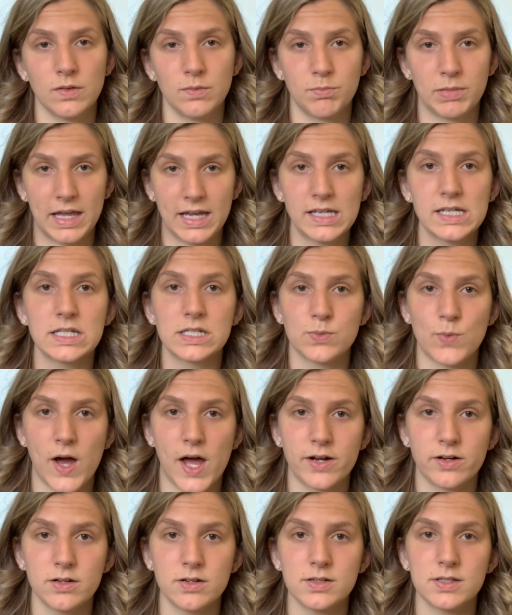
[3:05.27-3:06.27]
blanket
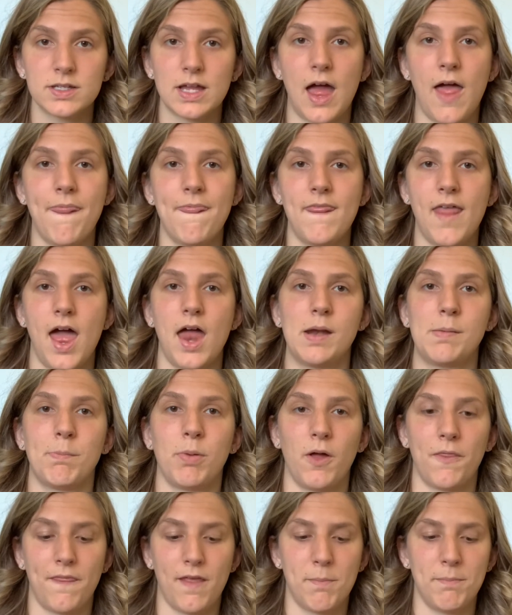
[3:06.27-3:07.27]
swaddles and then
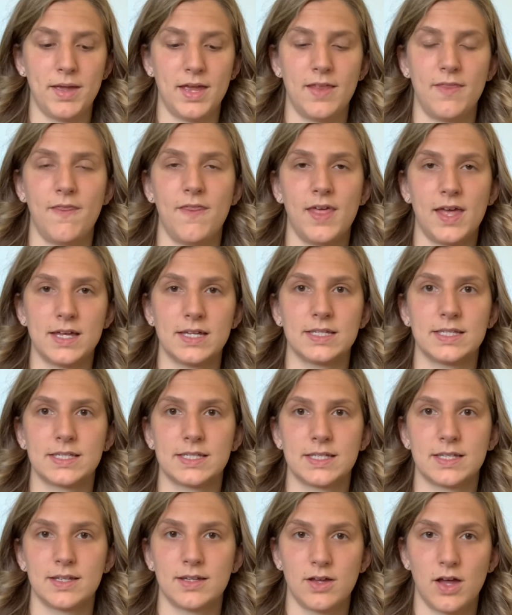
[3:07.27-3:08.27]
put them in
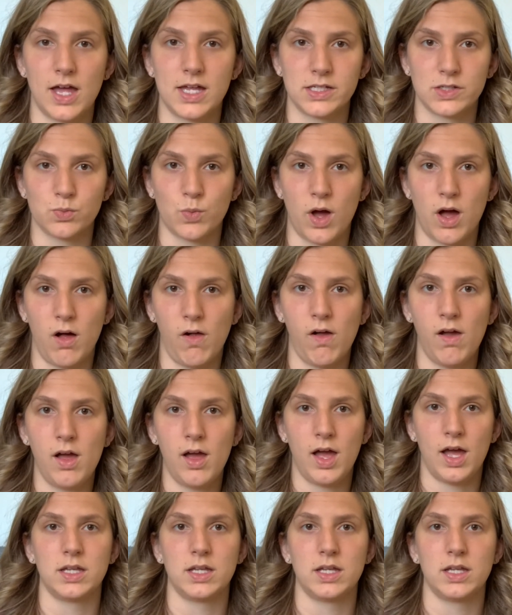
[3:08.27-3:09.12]
this as well.